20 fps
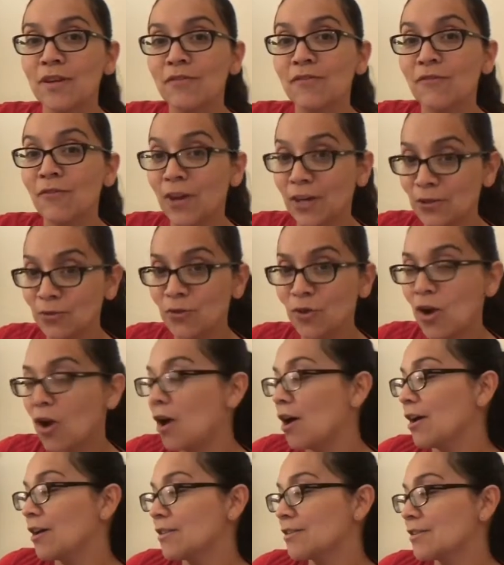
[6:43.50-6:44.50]
final
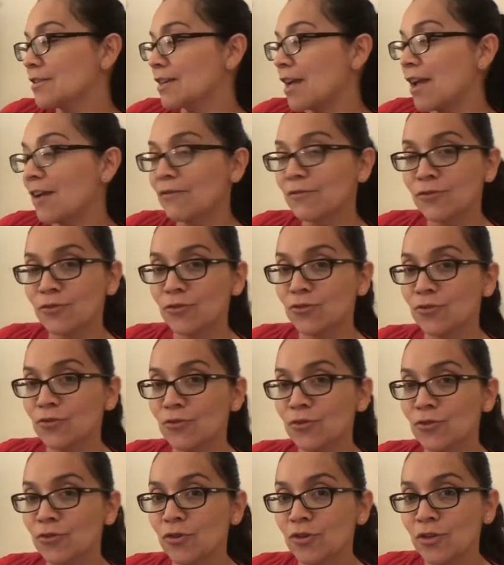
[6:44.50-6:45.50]
cost
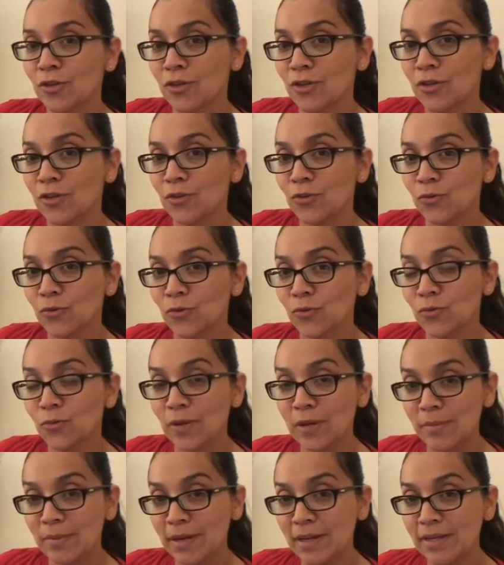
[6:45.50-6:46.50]
after
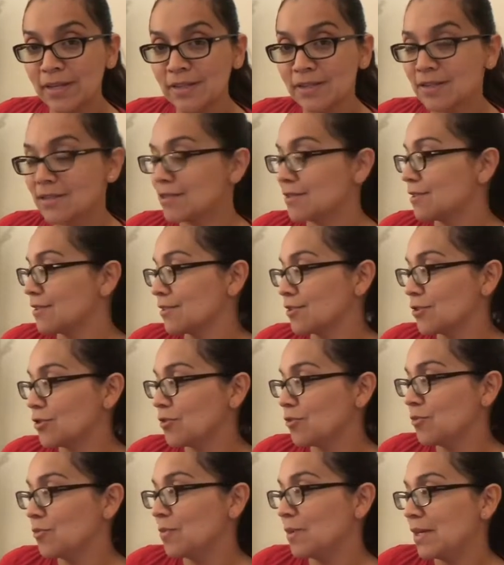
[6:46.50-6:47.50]
rebates
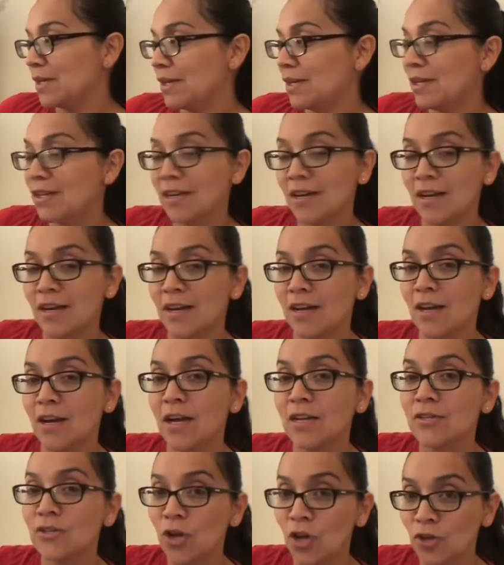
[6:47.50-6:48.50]
to be
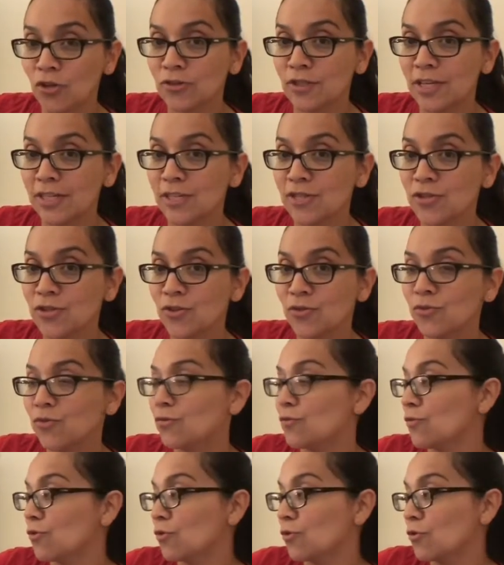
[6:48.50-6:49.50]
uh, $1.92
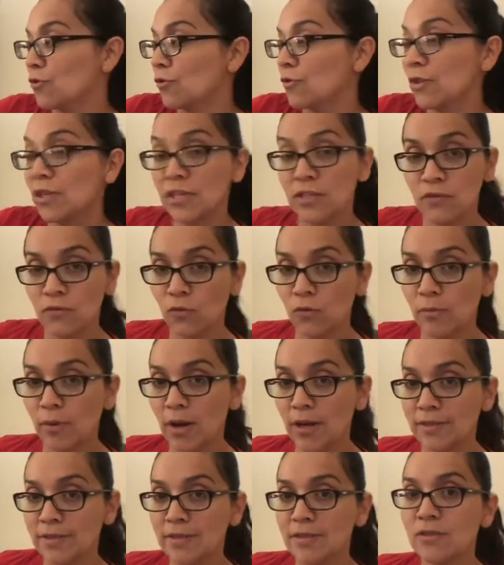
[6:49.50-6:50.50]
for these four
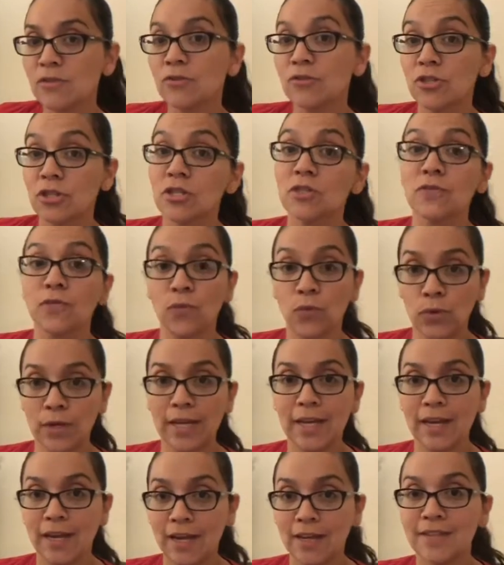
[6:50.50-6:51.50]
boxes or just
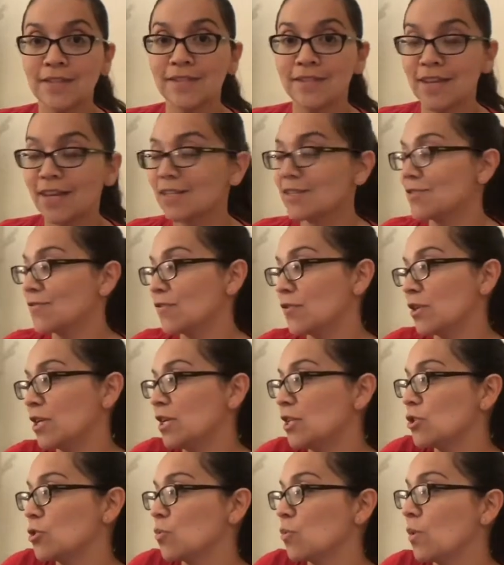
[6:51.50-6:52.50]
48 cents for
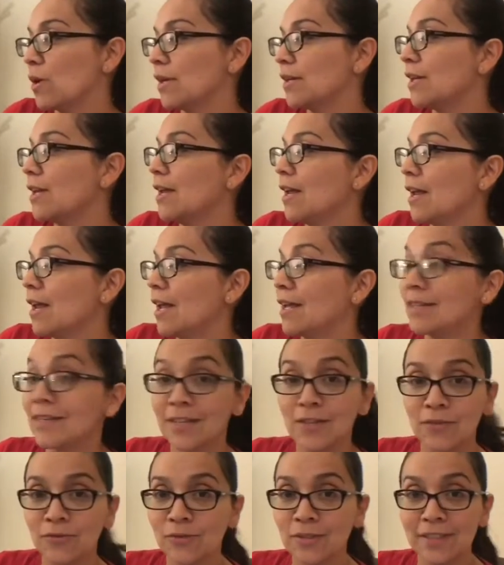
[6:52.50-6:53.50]
each one. And I
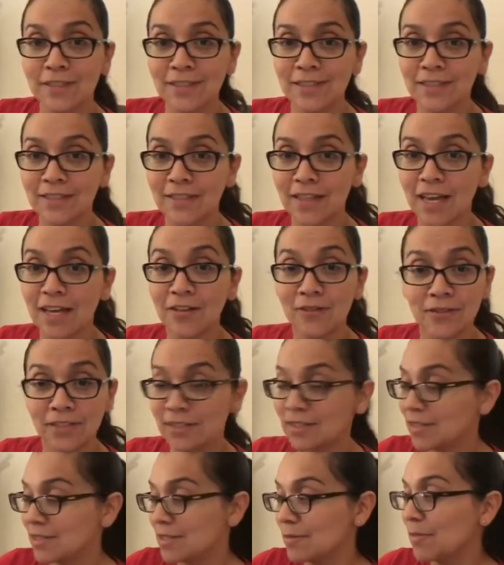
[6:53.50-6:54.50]
don't really think, I don't think
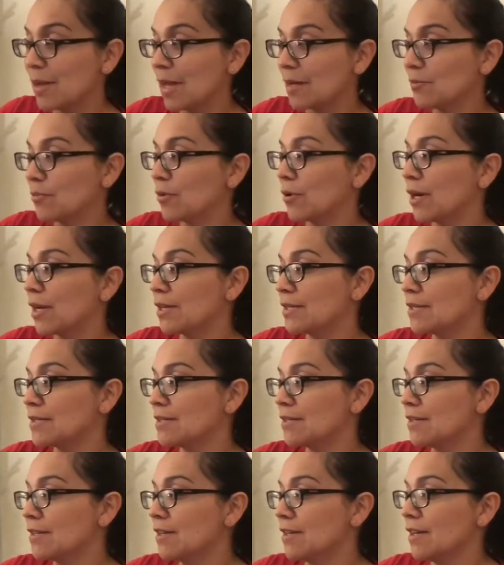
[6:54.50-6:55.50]
that's a bad
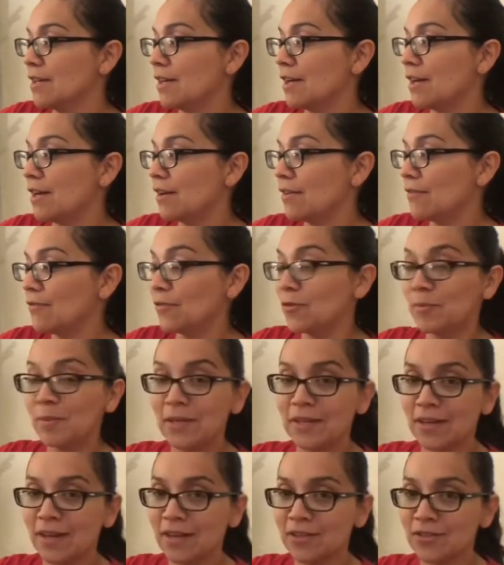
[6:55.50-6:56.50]
price. Uh, for me
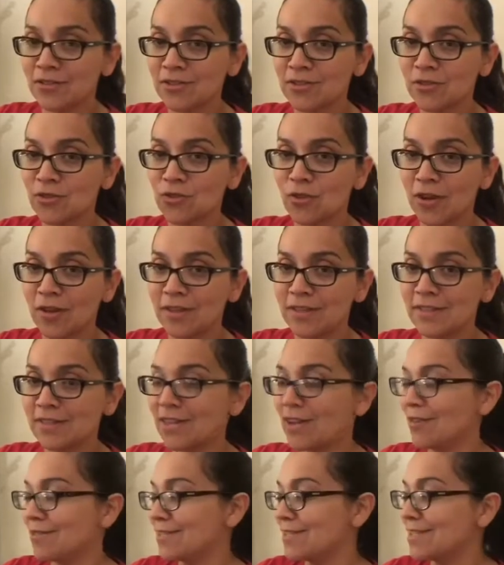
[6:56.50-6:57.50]
to actually try these
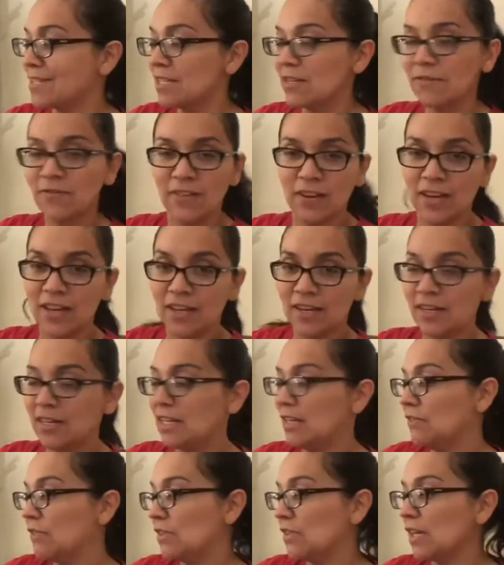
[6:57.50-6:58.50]
out and see if I
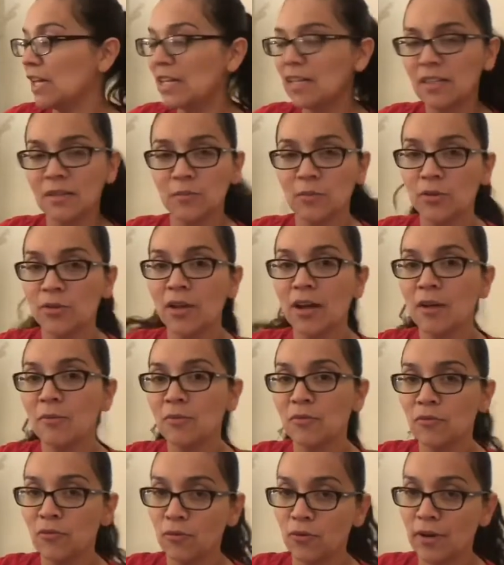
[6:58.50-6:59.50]
even like them or not
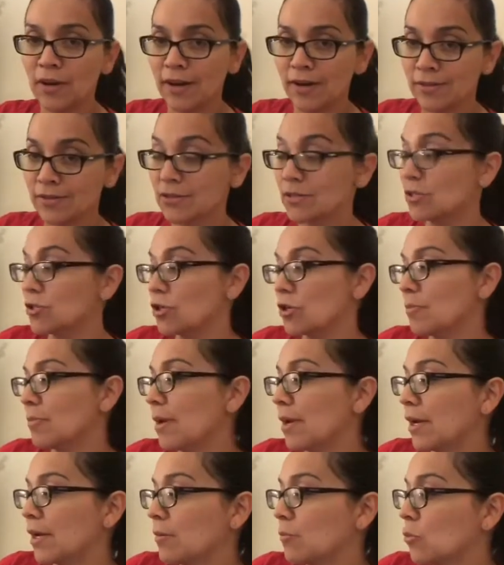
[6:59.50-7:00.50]
before I actually start
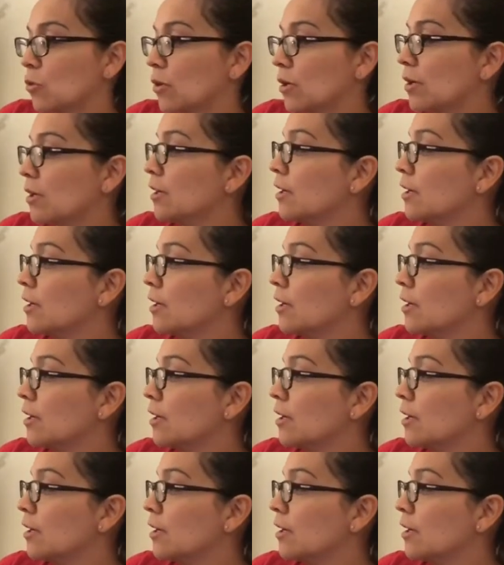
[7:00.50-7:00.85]
buying more.